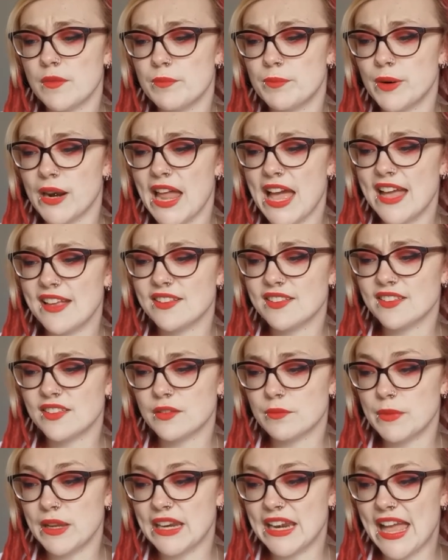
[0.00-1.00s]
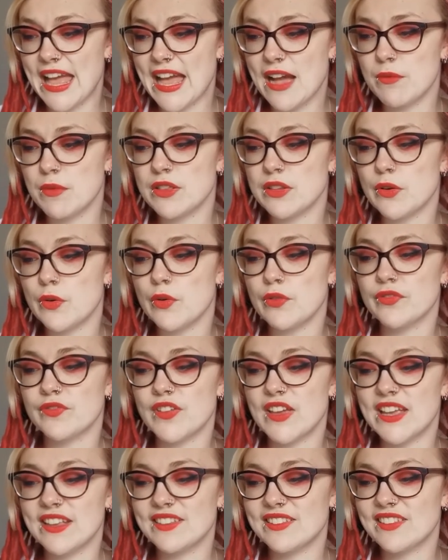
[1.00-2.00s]
bless me now with your
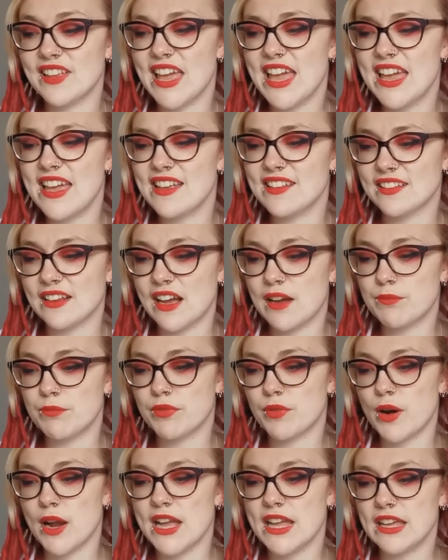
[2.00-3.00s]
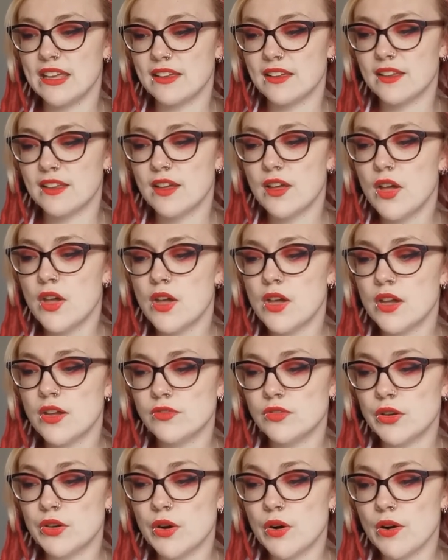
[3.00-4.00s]
fierce tears, I pray.
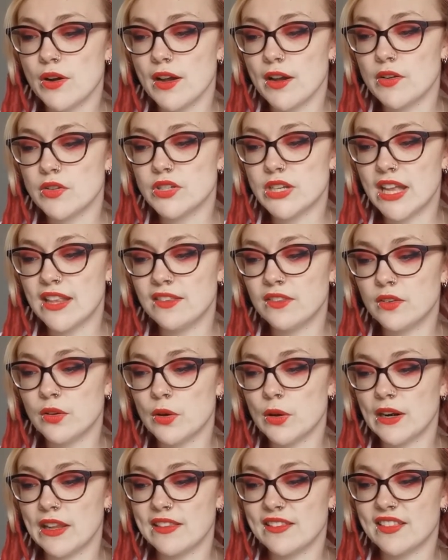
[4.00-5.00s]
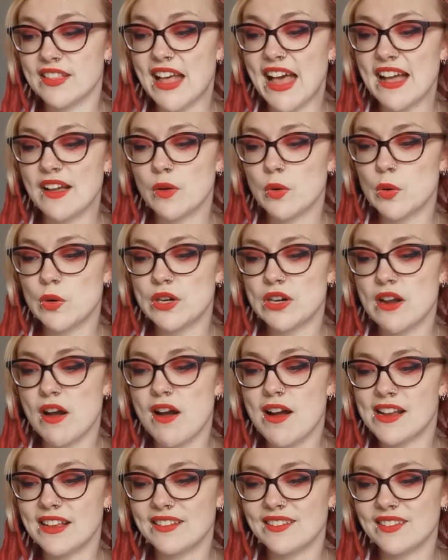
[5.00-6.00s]
Do not go gentle into that good
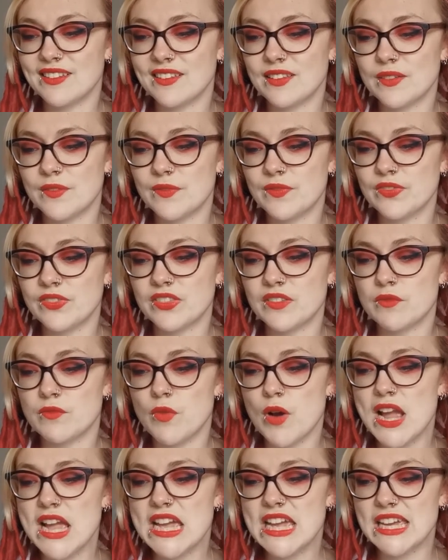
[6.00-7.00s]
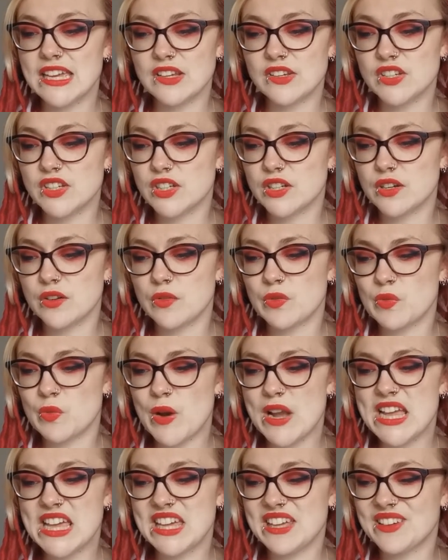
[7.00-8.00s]
night. Rage,
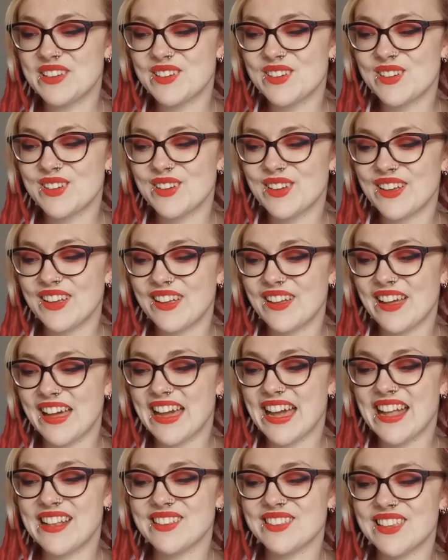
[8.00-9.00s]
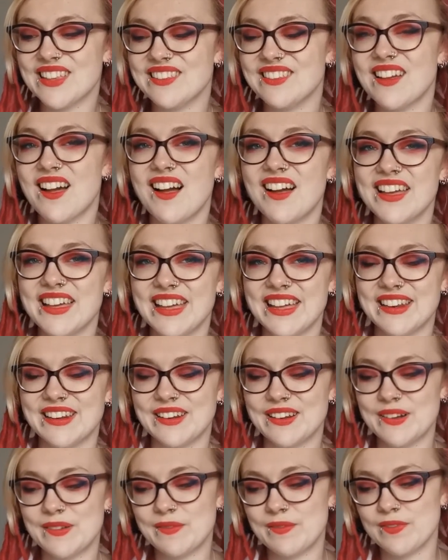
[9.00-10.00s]
rage against the
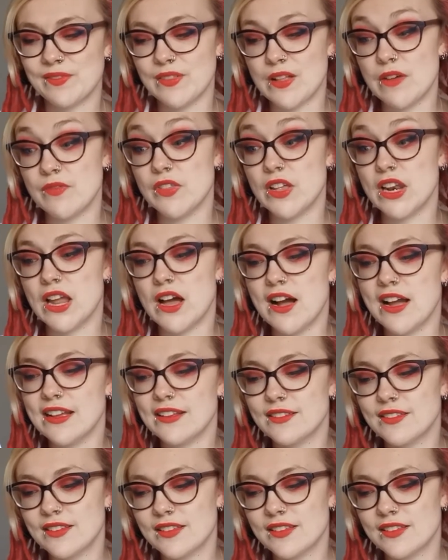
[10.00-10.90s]
dying of the light.